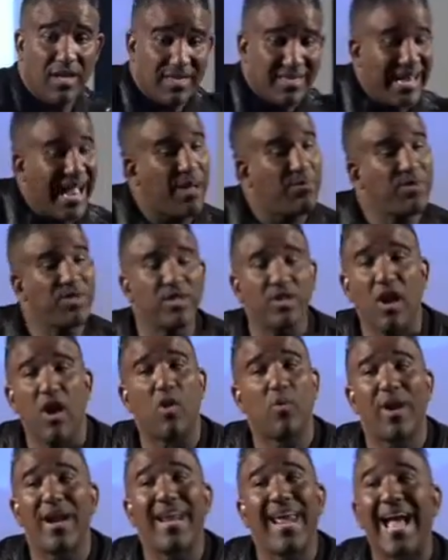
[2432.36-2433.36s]
Samson
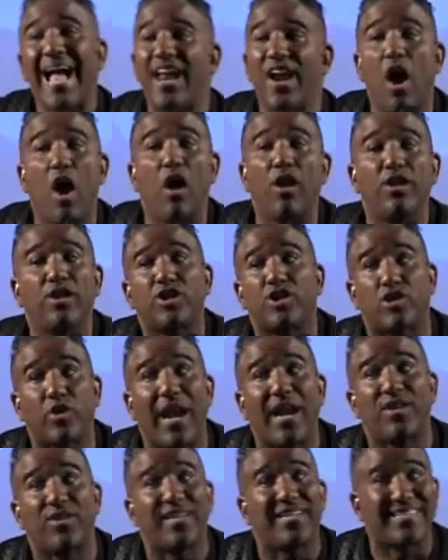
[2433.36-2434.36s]
already had all the
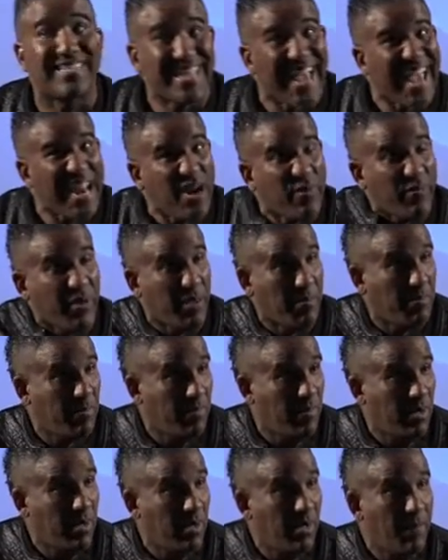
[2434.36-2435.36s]
strength inside of him.
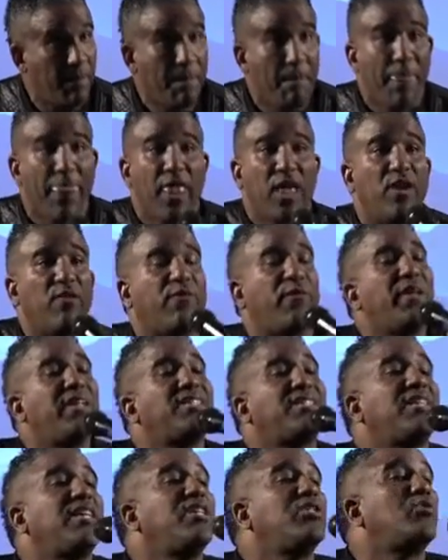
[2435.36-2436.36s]
The
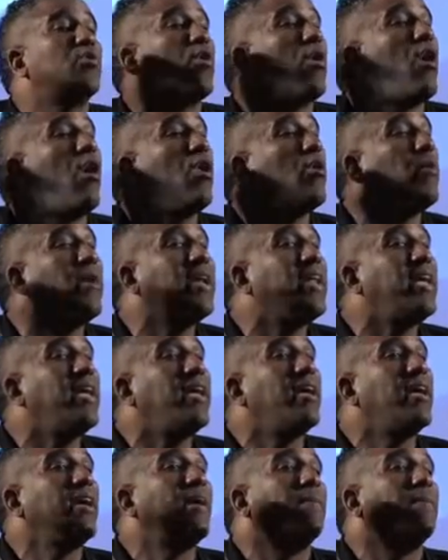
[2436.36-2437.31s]
Philistines were already,